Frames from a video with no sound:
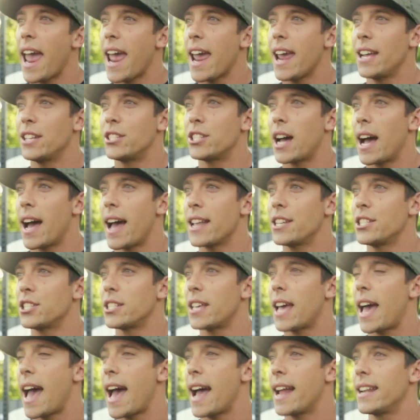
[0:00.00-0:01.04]
age, I
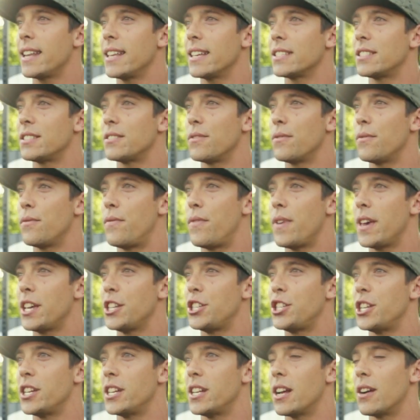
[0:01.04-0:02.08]
just had this
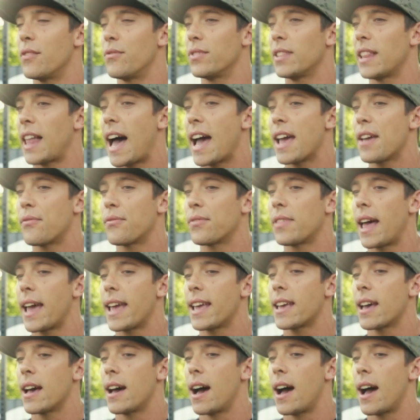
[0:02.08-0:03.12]
vision of life,
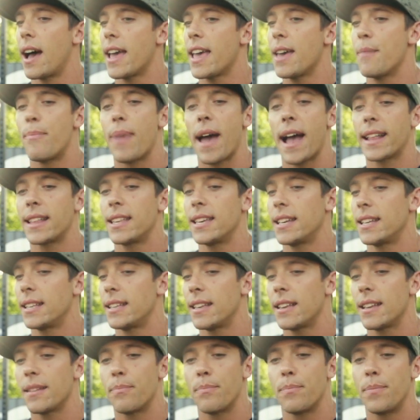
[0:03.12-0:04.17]
like
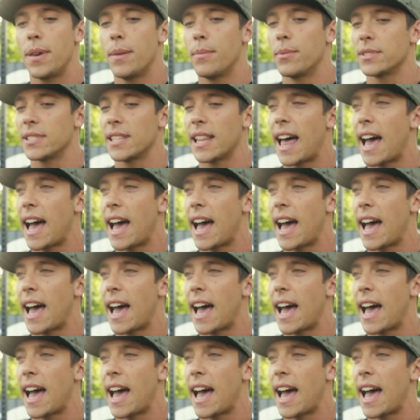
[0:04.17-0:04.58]
impacting people's